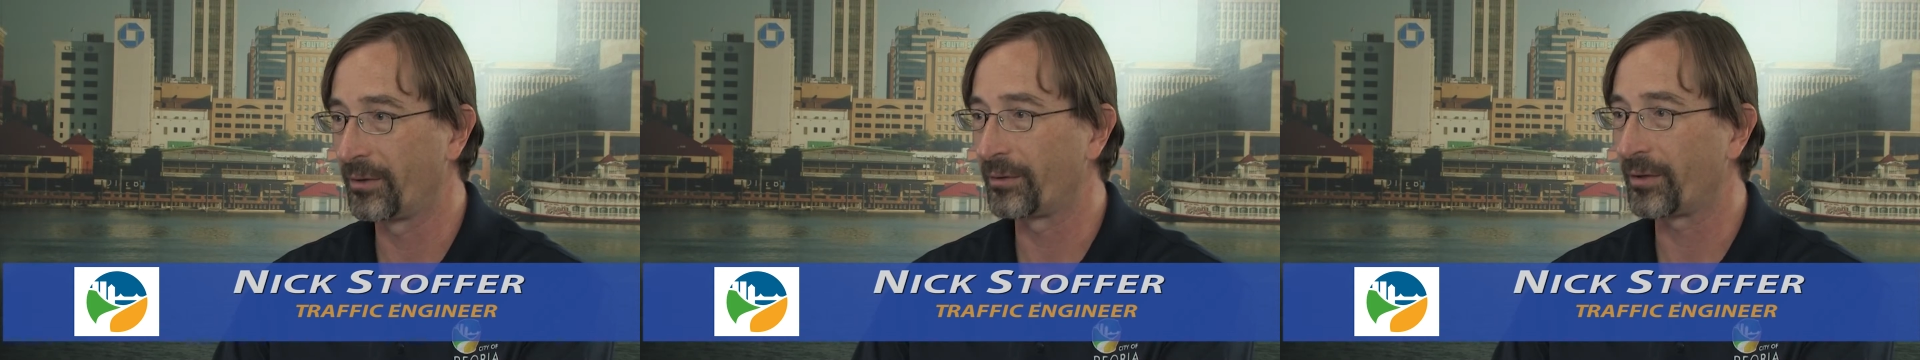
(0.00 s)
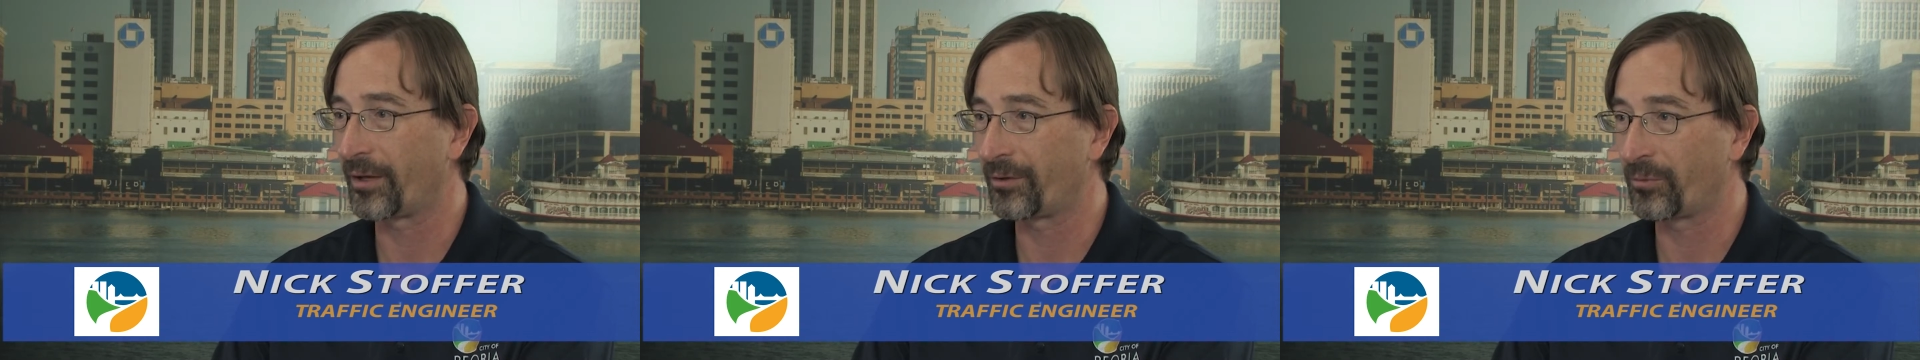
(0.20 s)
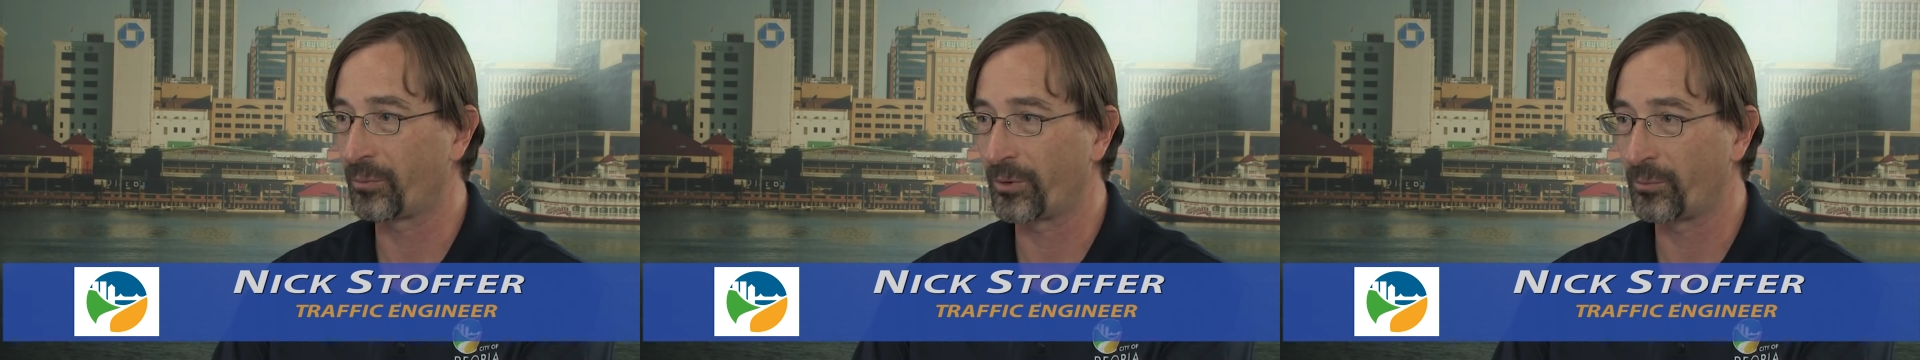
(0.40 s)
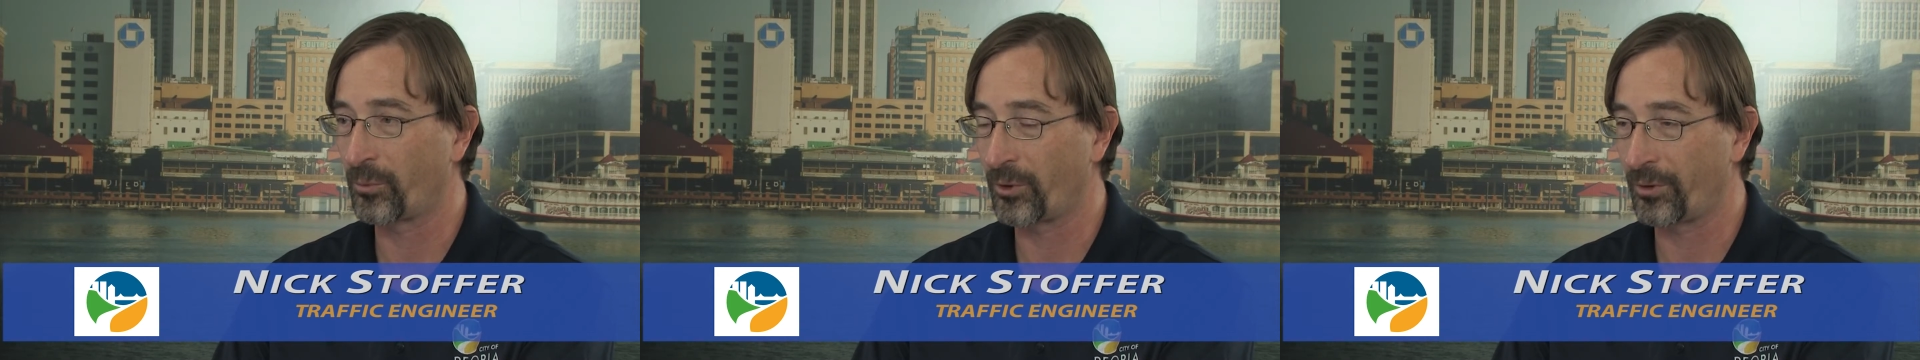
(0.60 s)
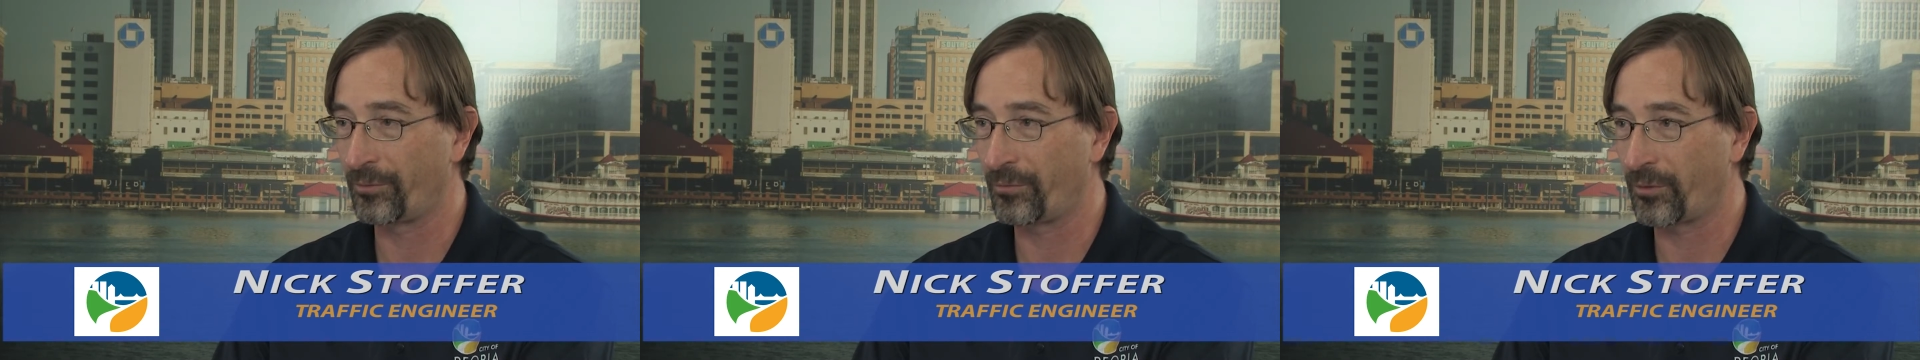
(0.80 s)
That's when
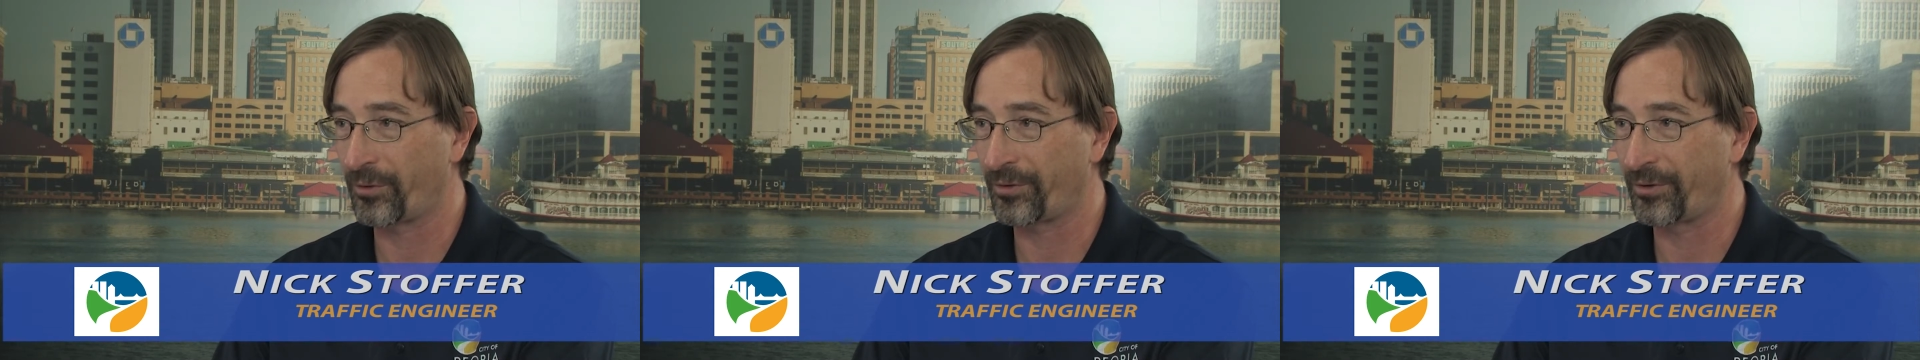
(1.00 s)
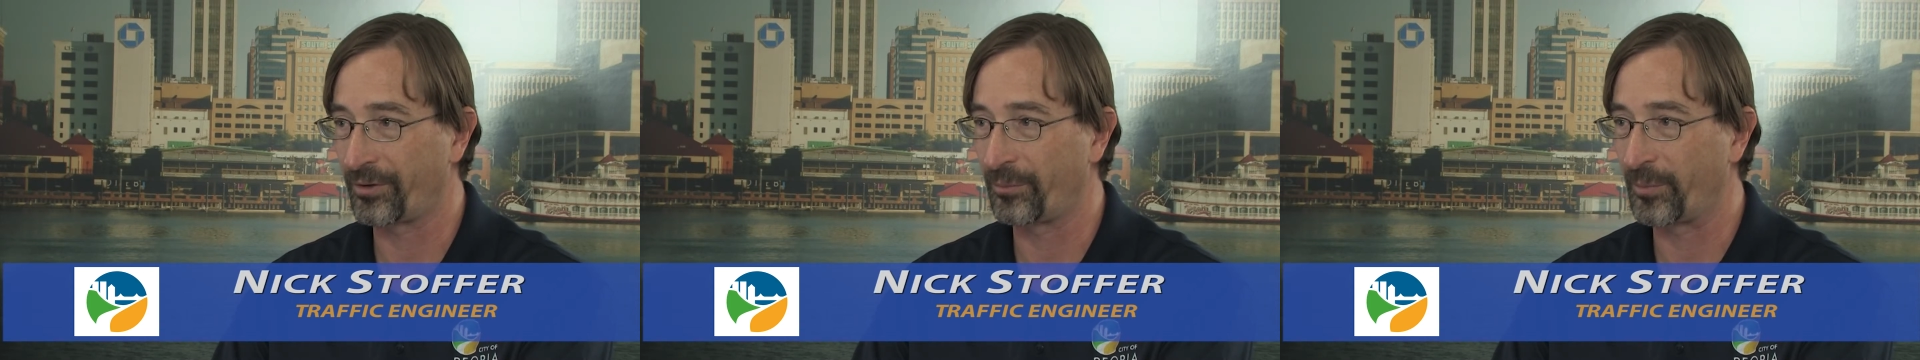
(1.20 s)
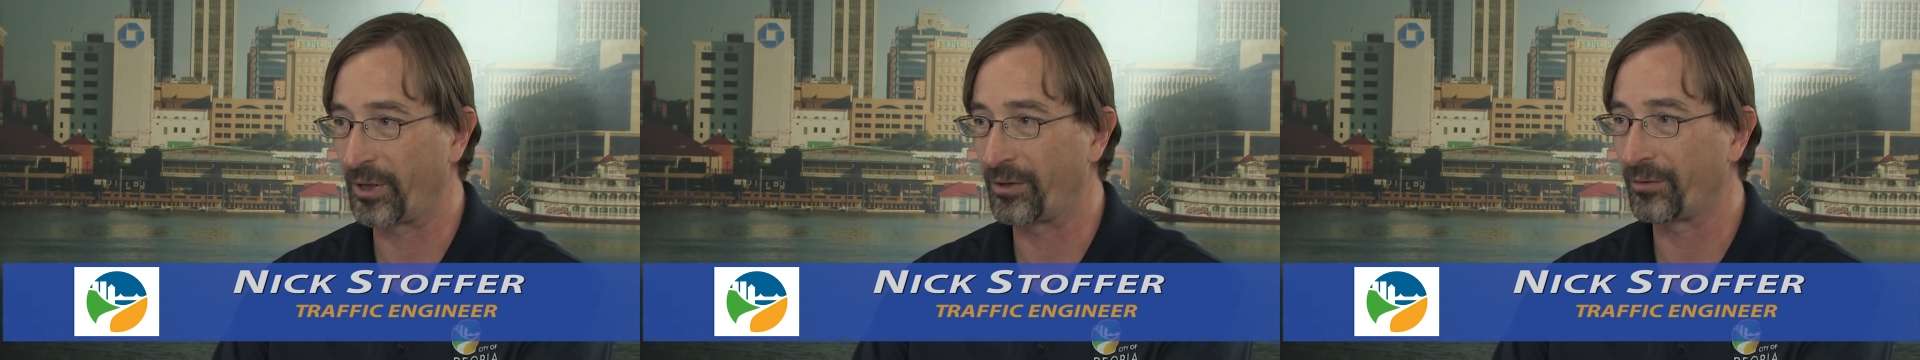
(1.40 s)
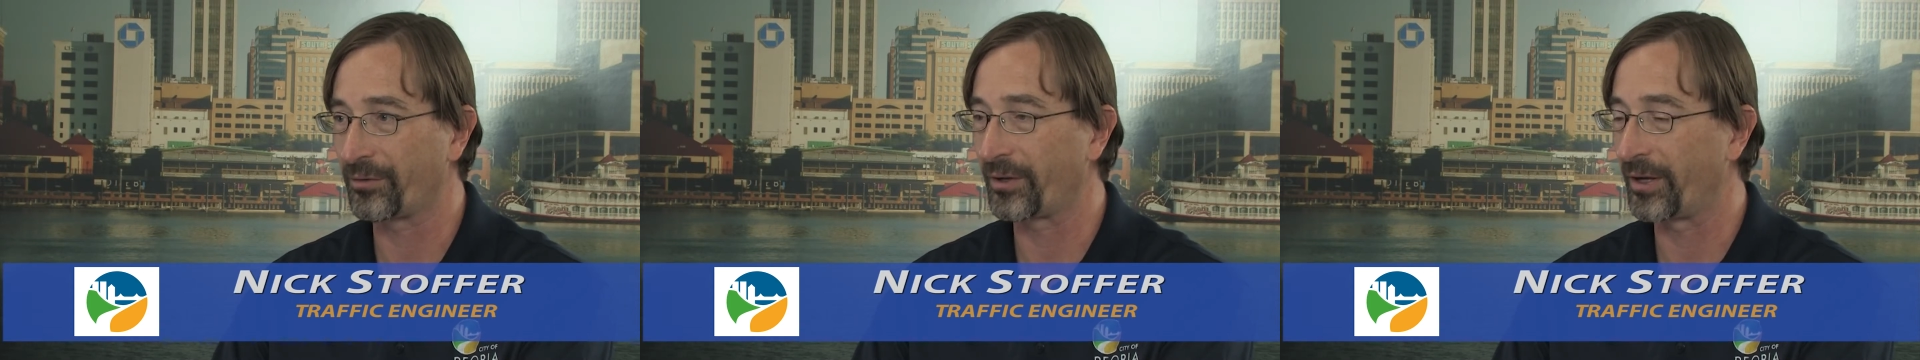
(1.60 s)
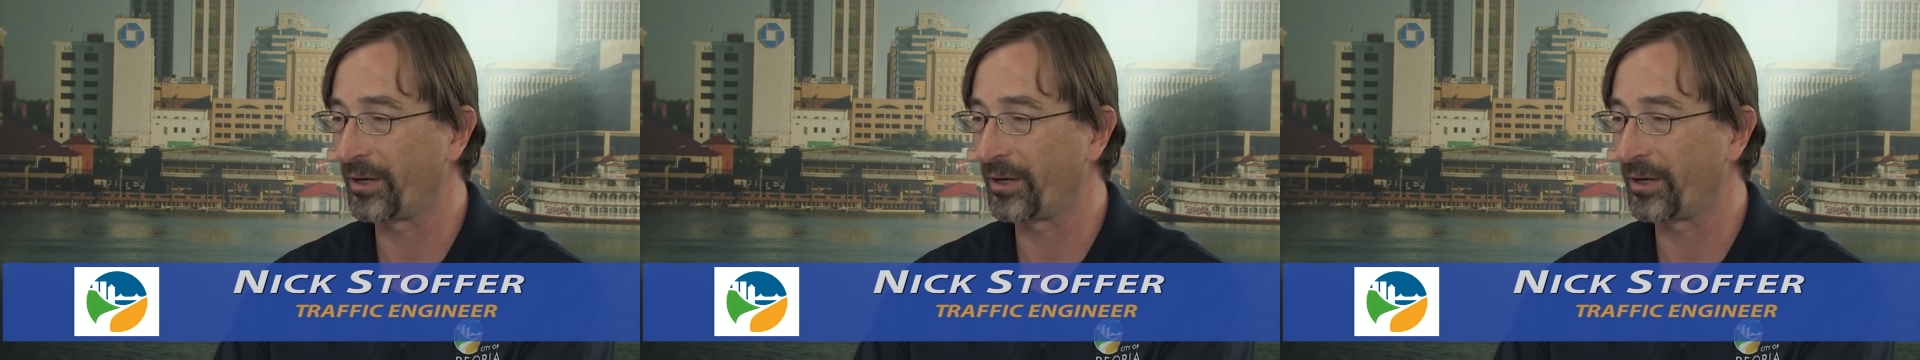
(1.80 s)
we're enforcing the meters.